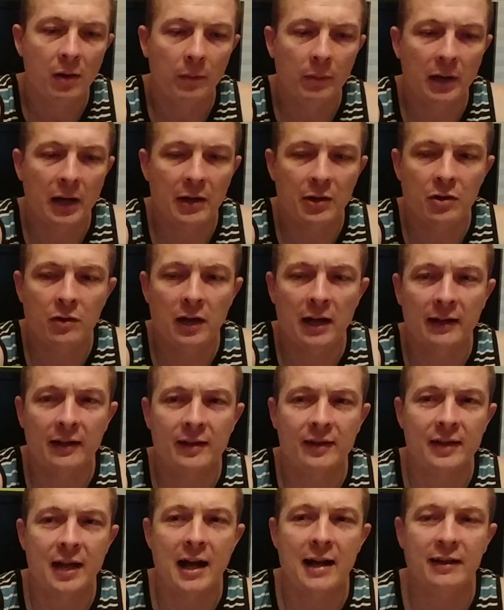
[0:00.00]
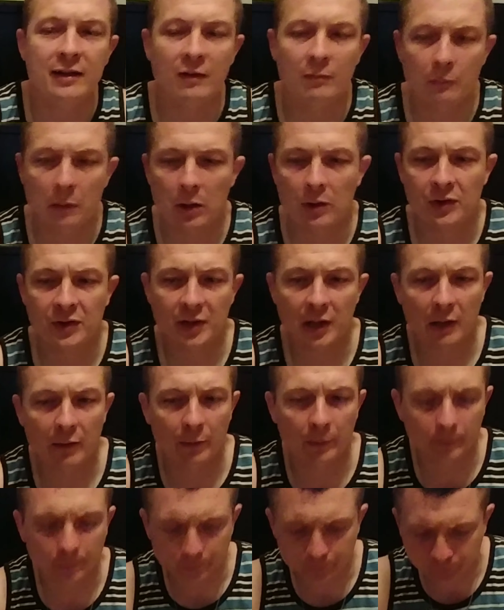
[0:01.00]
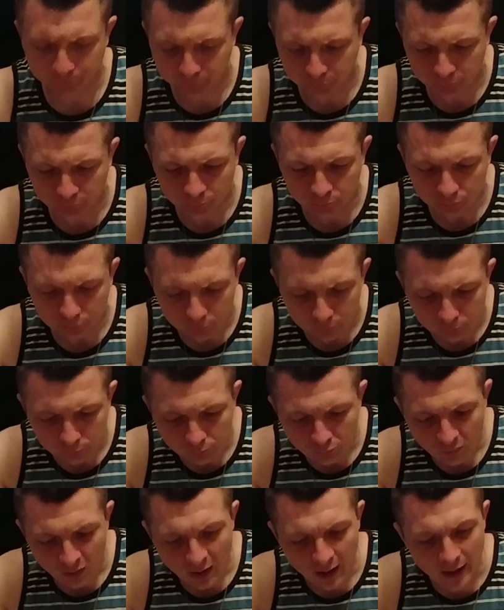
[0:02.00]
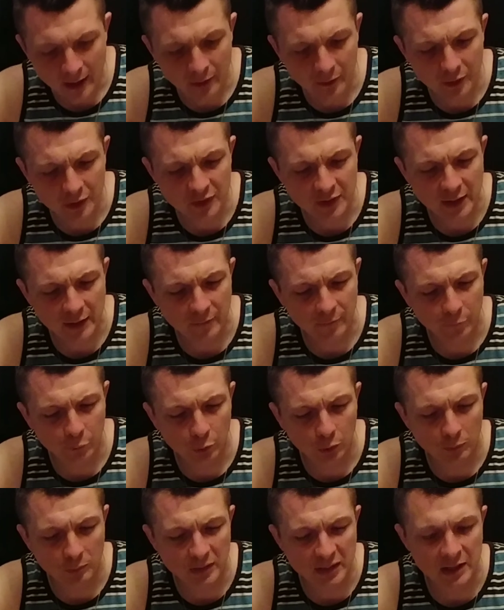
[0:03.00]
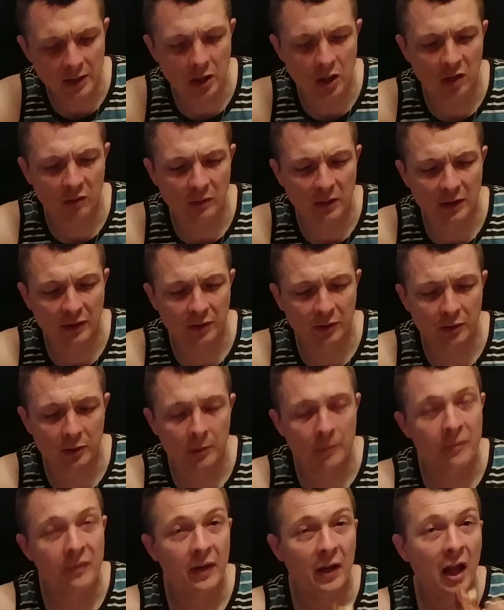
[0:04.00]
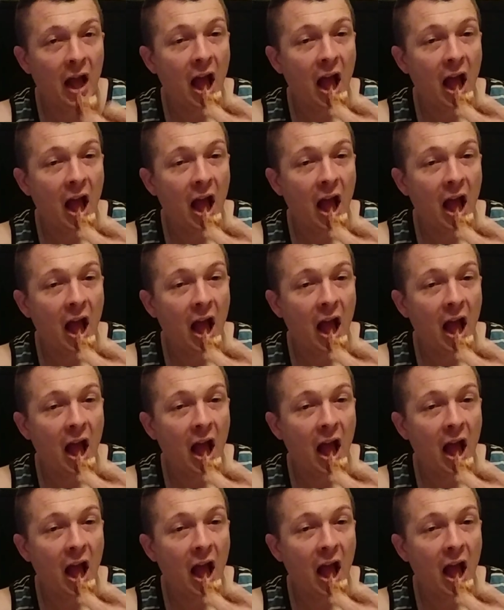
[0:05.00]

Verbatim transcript: But I do like the size of most of them. And it looks like full meat all the way through.